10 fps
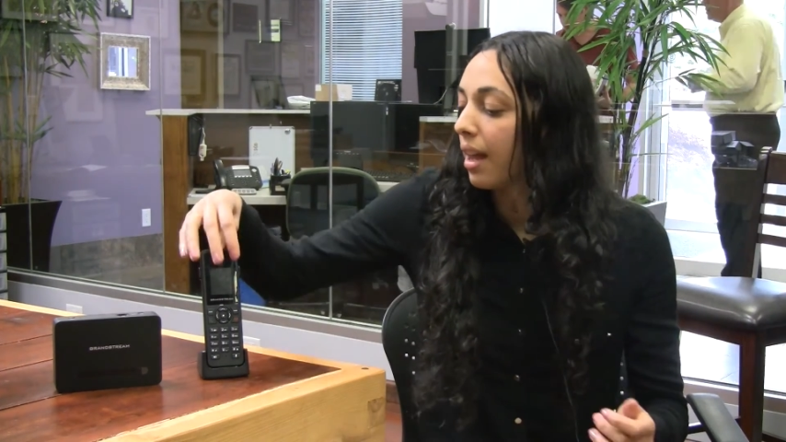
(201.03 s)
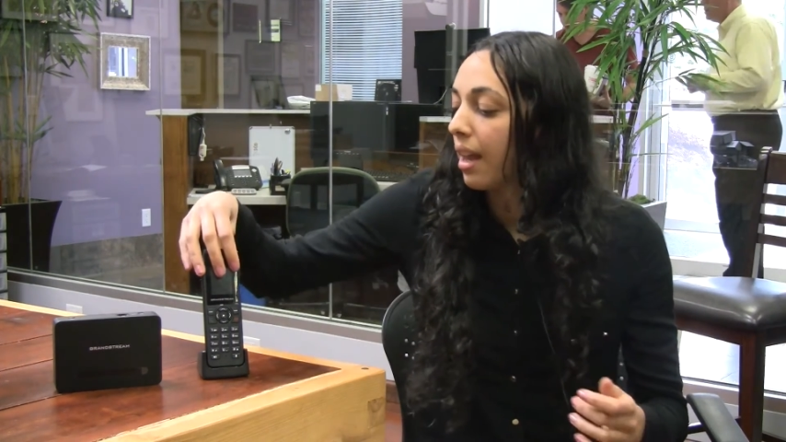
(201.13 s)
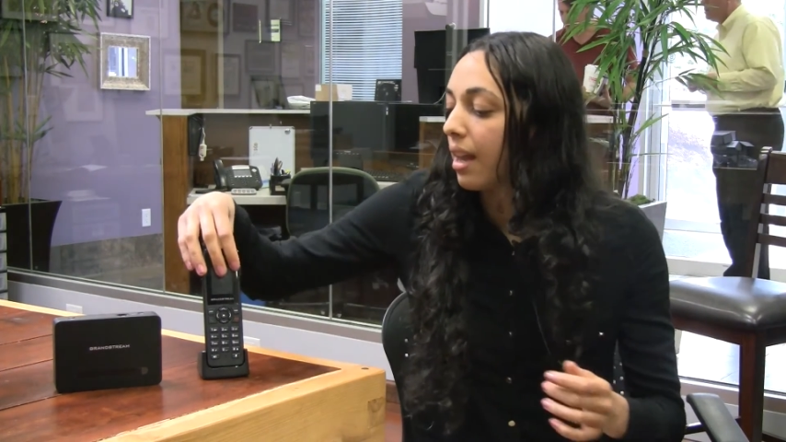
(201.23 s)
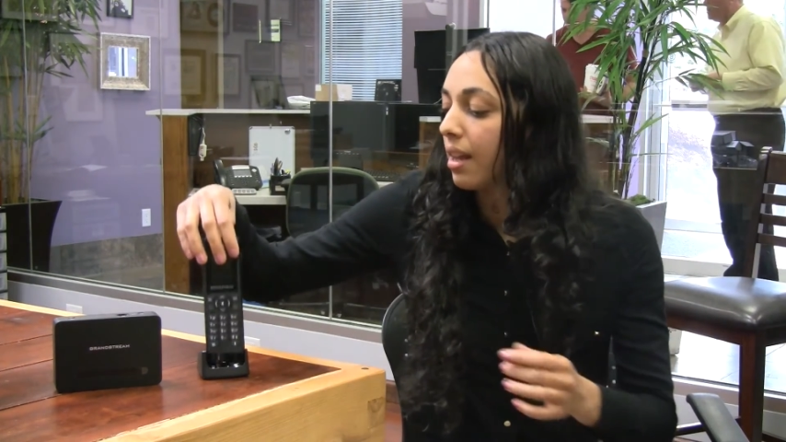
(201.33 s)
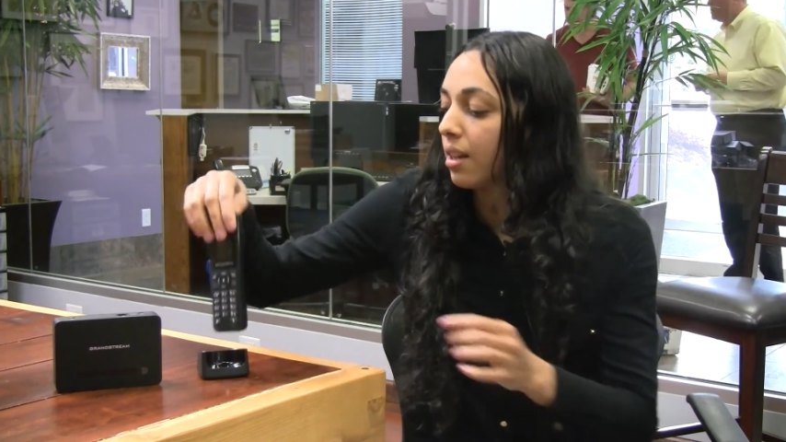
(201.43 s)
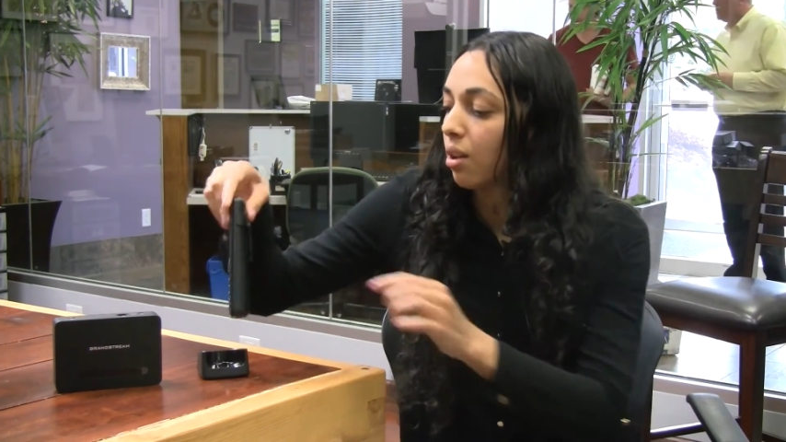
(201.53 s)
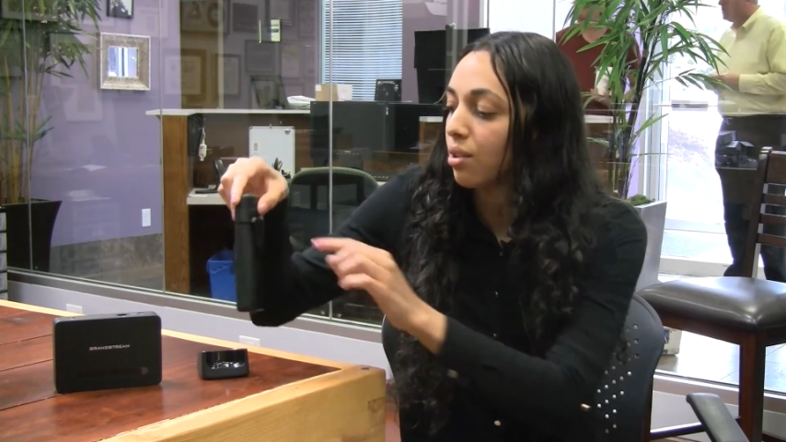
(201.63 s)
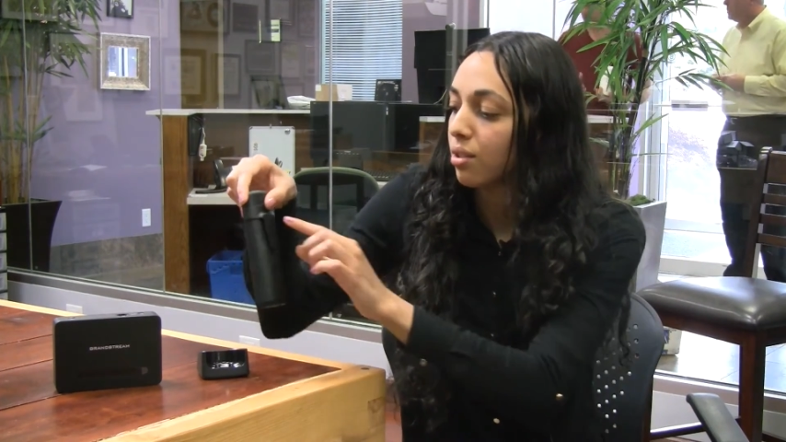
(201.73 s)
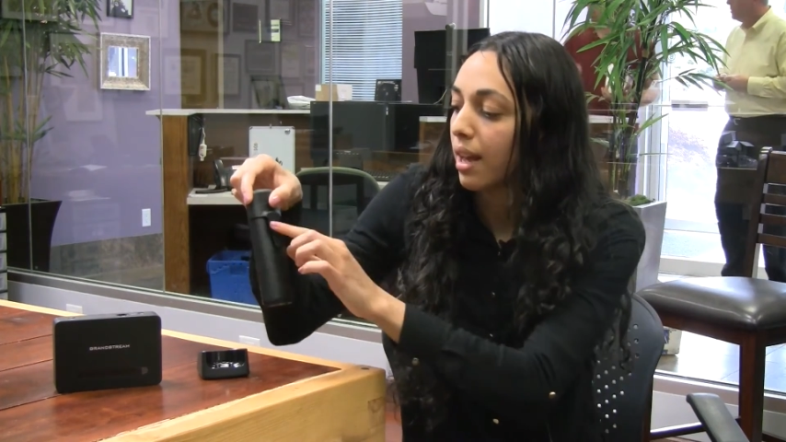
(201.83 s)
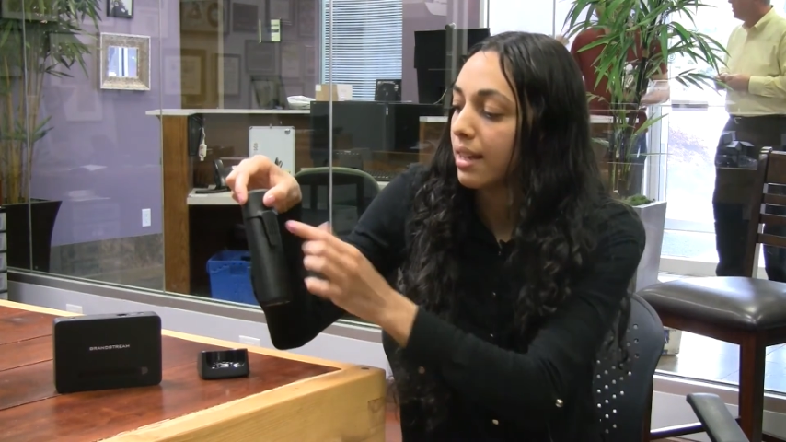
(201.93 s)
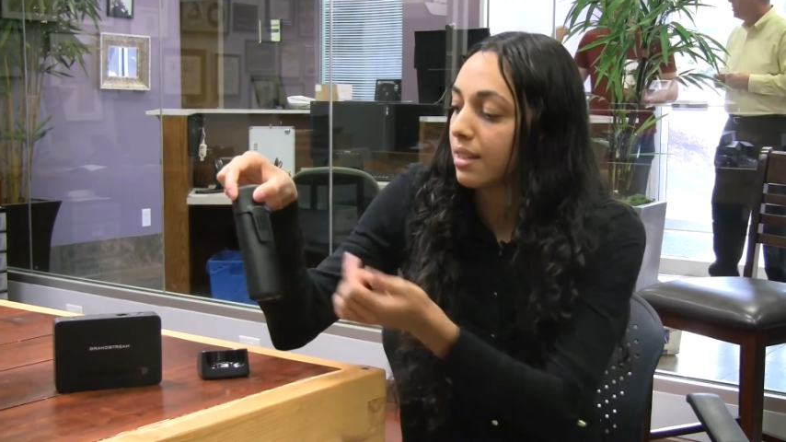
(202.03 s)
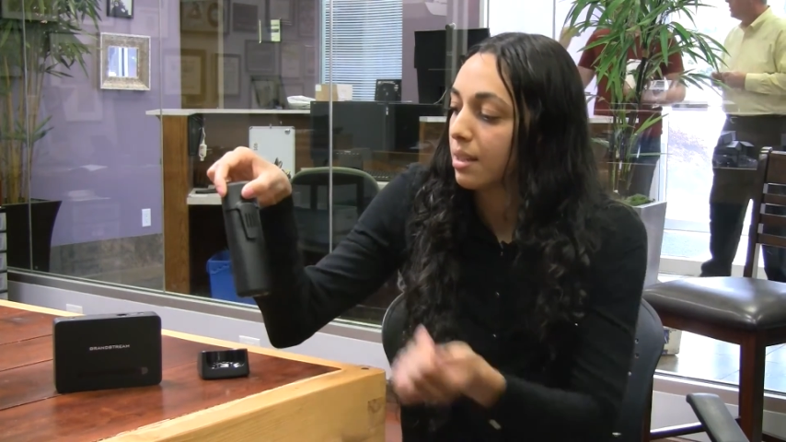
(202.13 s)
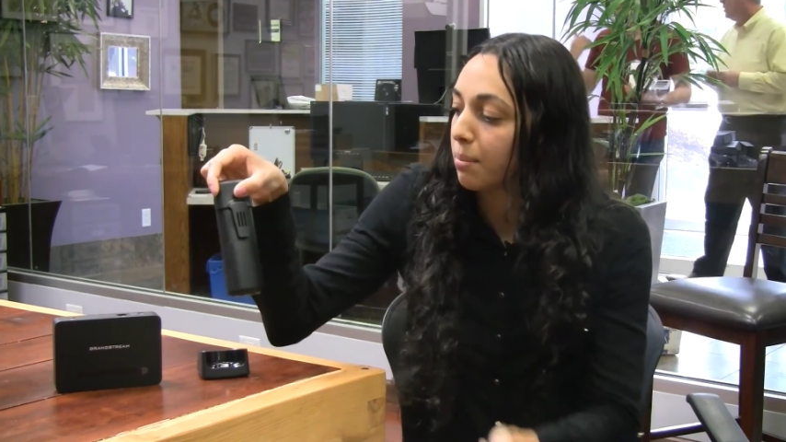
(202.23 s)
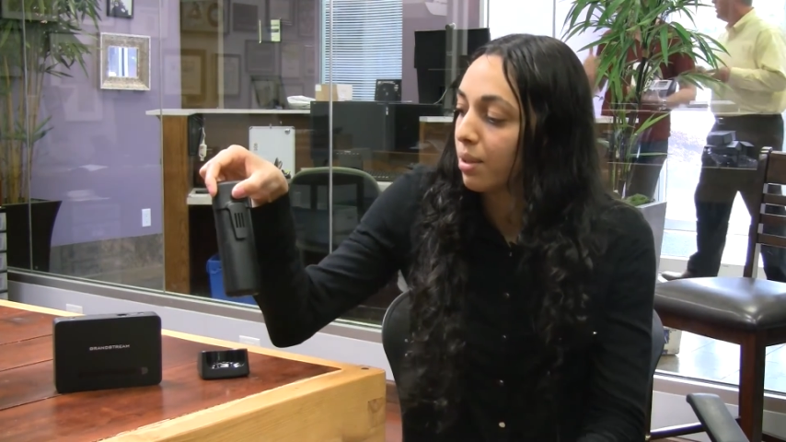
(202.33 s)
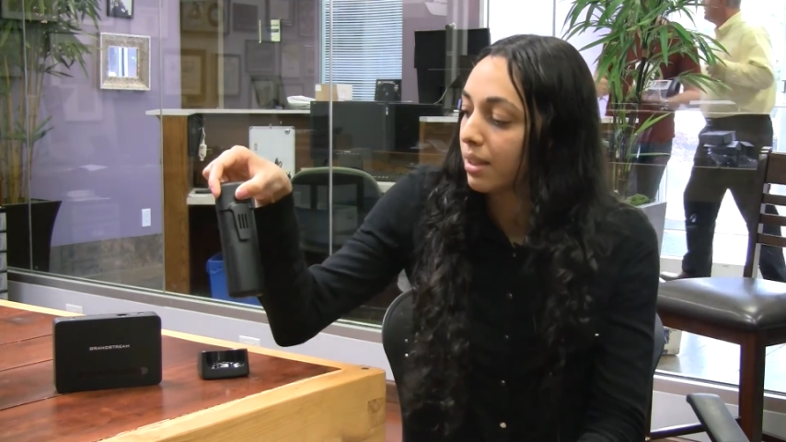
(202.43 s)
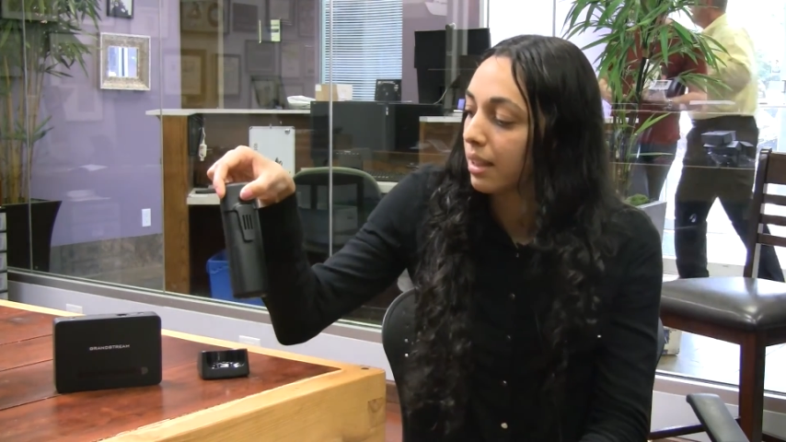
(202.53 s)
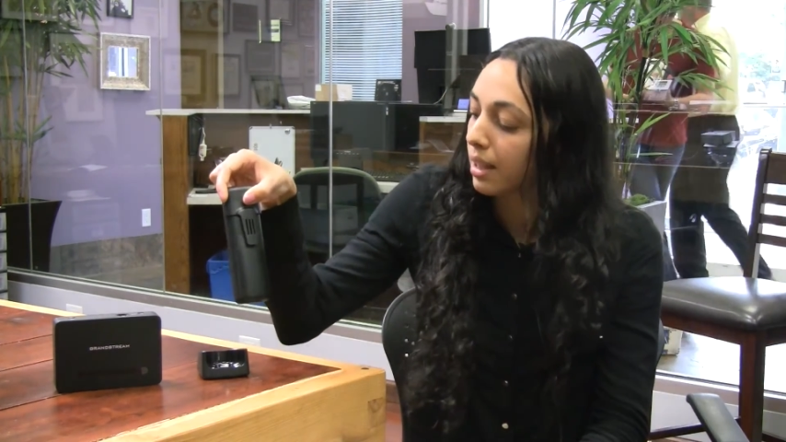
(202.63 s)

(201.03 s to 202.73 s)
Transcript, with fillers: And it also has this built-in